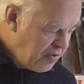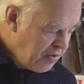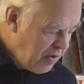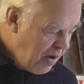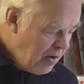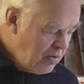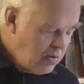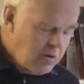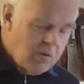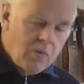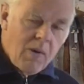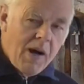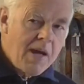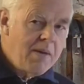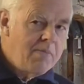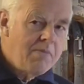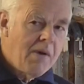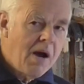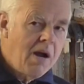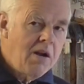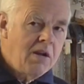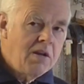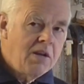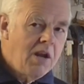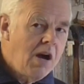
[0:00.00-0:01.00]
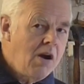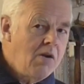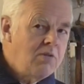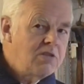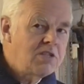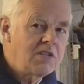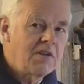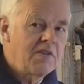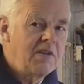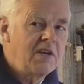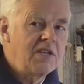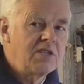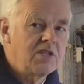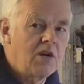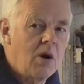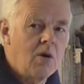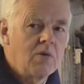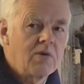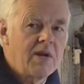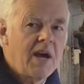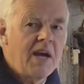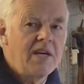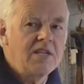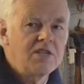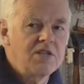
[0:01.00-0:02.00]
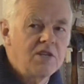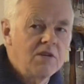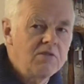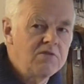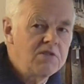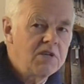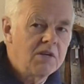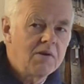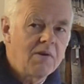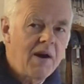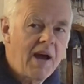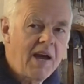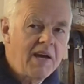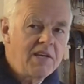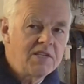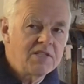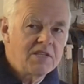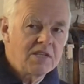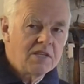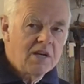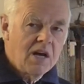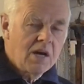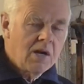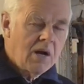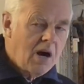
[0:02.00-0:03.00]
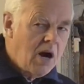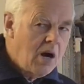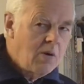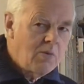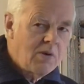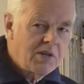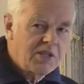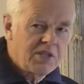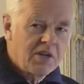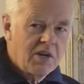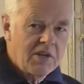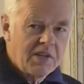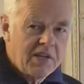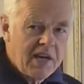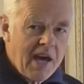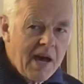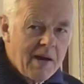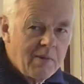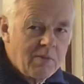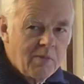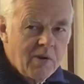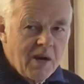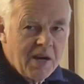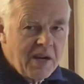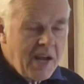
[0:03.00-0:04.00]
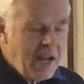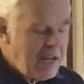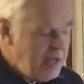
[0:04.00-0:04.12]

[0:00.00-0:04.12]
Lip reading: thrown away loads of these old 822As, and I wish I'd kept one